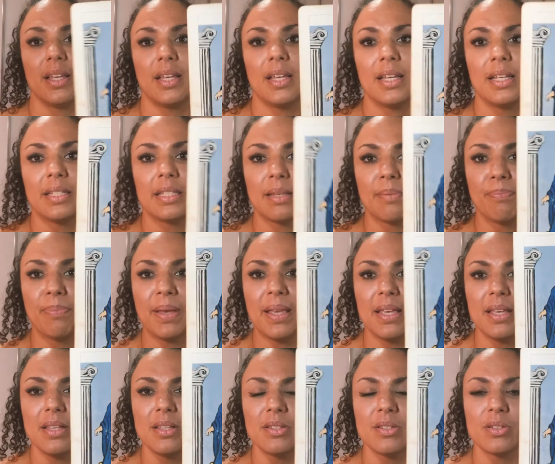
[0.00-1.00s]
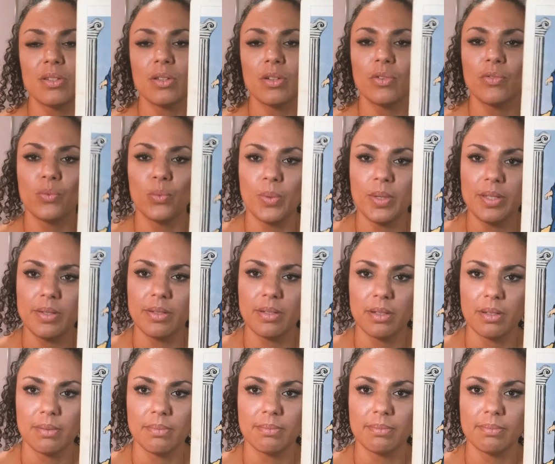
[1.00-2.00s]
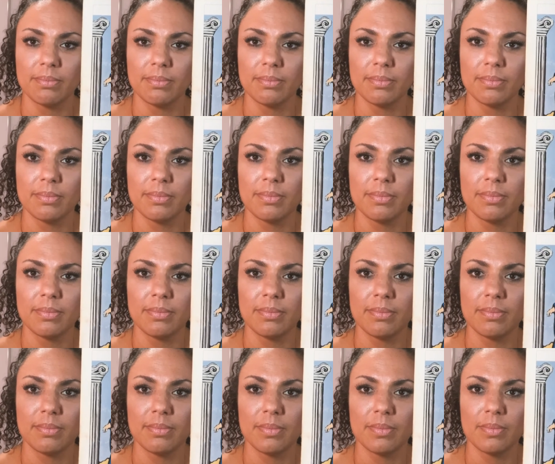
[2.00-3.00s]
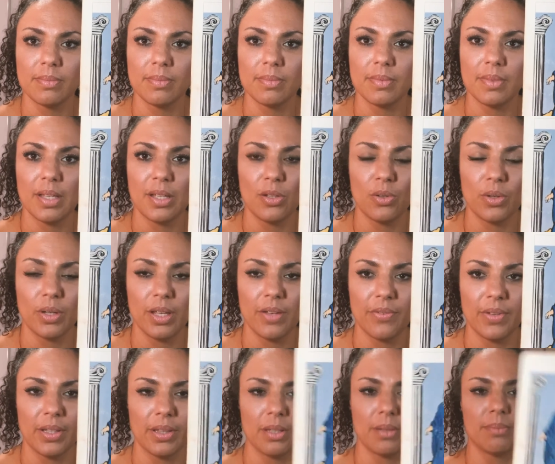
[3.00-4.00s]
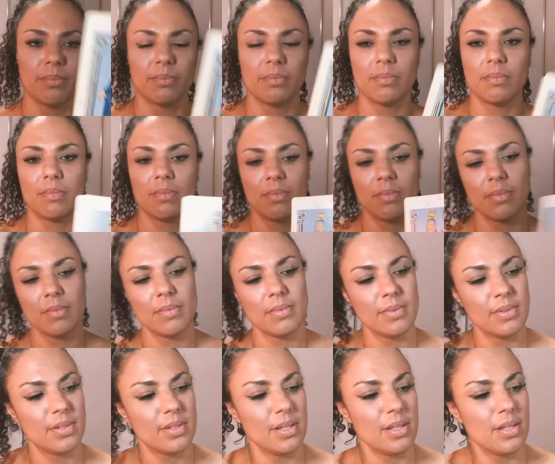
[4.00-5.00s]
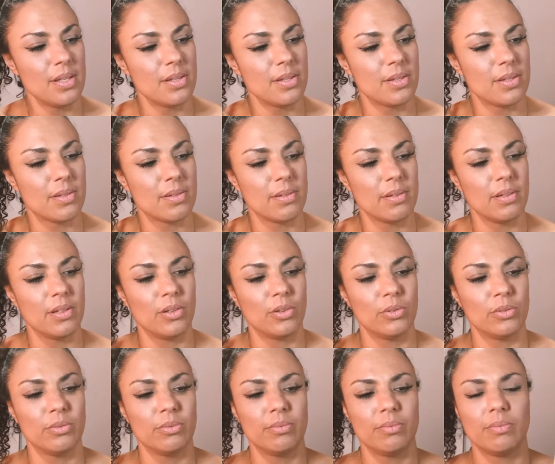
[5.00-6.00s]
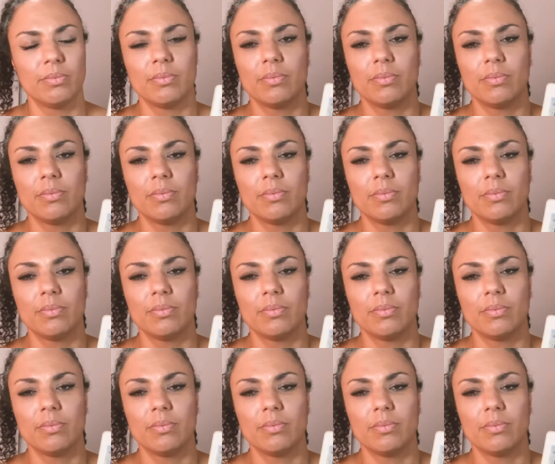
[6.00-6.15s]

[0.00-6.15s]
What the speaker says: it's a piece of wisdom that you're giving them. See this little